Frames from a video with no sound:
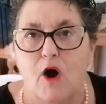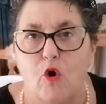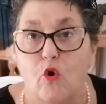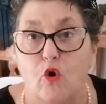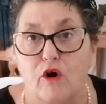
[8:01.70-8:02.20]

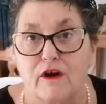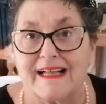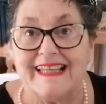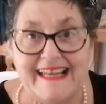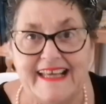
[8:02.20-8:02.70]
or
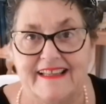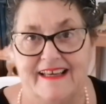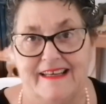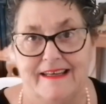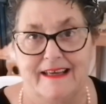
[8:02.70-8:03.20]
cleaning
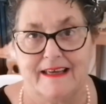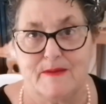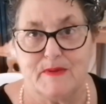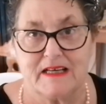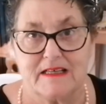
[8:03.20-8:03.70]
lady
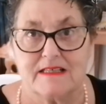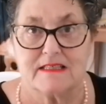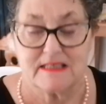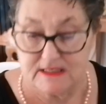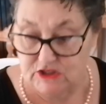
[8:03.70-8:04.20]
day
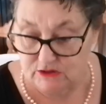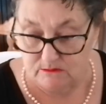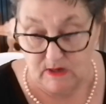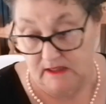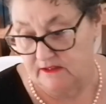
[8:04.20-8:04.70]
because it's,
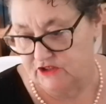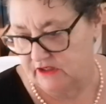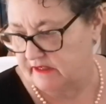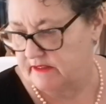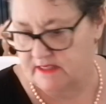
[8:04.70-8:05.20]
well, as you
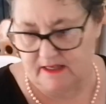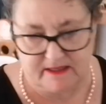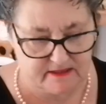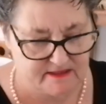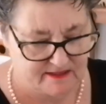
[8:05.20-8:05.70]
can
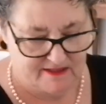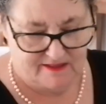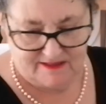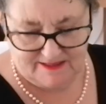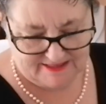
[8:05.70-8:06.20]
see, it's
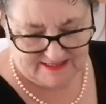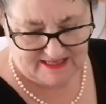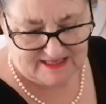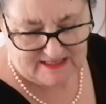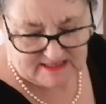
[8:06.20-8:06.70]

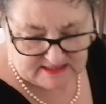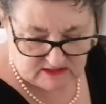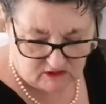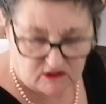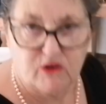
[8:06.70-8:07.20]

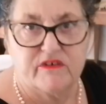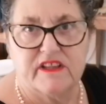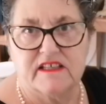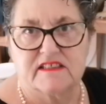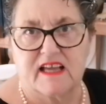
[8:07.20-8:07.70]
all over
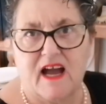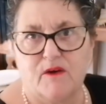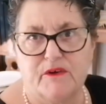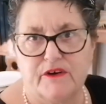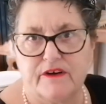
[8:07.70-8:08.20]
this
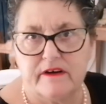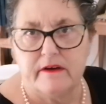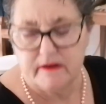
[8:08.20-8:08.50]
counter